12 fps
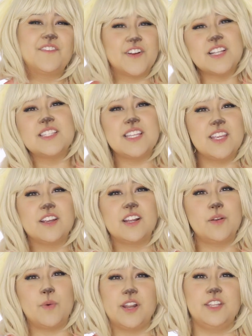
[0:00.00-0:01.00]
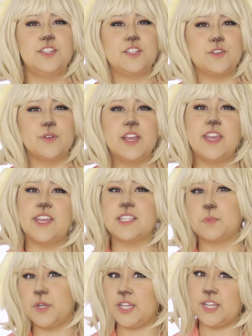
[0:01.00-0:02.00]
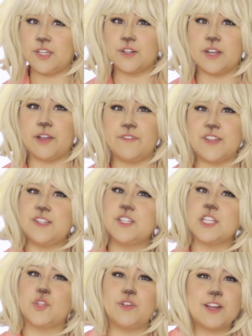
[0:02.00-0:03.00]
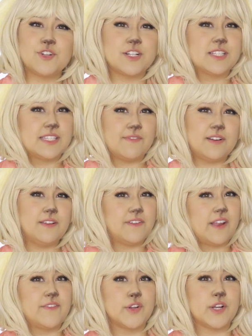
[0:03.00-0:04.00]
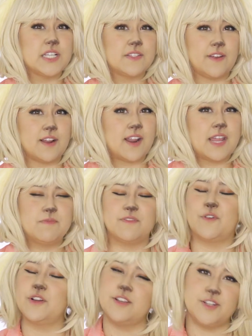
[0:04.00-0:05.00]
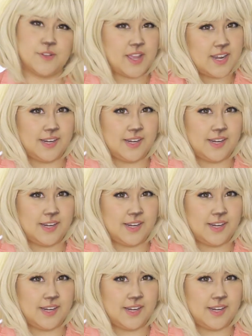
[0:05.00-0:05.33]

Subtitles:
The first thing you're going to want to do is preheat your oven to 375 degrees Fahrenheit before you do